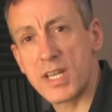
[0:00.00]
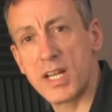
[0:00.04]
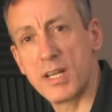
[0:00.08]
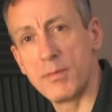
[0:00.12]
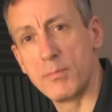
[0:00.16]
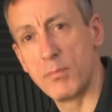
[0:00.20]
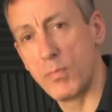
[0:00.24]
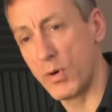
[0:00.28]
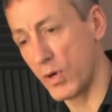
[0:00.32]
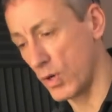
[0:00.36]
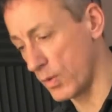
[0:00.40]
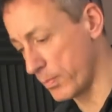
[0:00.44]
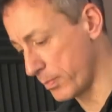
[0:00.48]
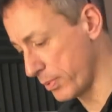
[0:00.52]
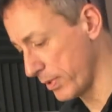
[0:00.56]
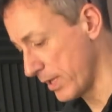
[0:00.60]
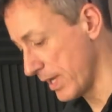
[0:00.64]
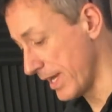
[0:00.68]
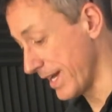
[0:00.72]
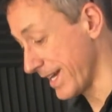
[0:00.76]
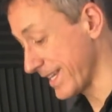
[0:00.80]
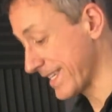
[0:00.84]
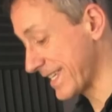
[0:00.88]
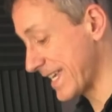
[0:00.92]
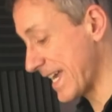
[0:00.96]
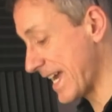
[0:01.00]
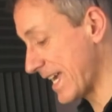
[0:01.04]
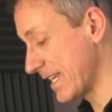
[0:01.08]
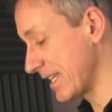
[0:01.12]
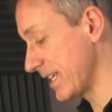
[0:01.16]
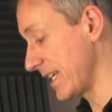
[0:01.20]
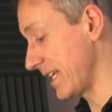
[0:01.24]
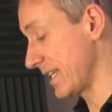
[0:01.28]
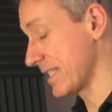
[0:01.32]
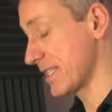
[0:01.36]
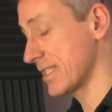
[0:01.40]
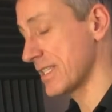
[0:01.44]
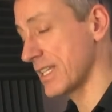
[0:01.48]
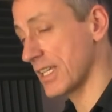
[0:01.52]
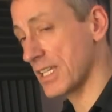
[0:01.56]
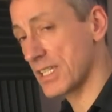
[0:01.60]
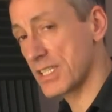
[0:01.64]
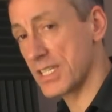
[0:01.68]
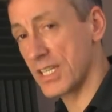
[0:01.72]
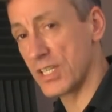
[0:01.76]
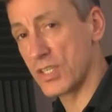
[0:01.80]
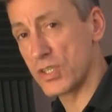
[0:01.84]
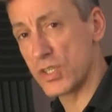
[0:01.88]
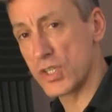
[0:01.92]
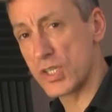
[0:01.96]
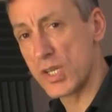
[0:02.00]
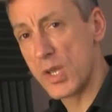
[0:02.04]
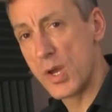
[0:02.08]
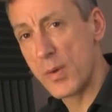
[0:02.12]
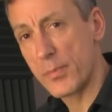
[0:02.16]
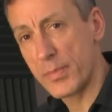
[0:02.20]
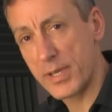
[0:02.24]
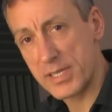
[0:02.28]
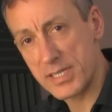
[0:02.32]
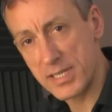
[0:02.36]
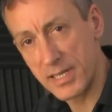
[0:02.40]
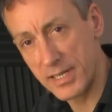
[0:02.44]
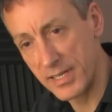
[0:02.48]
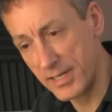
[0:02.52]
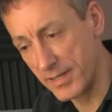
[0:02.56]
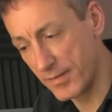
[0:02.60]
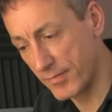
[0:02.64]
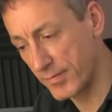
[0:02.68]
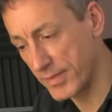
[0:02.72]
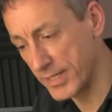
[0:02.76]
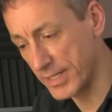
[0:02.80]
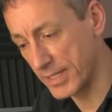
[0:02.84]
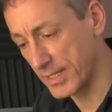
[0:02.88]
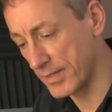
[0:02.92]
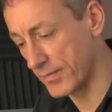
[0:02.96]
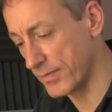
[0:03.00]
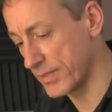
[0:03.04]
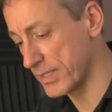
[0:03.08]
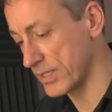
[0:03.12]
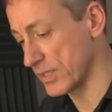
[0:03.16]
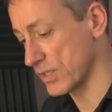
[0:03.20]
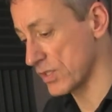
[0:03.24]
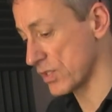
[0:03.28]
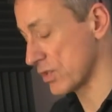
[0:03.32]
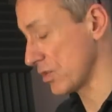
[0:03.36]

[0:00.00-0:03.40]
down mop. Again, it's 6 inches. That's lovely, lovely and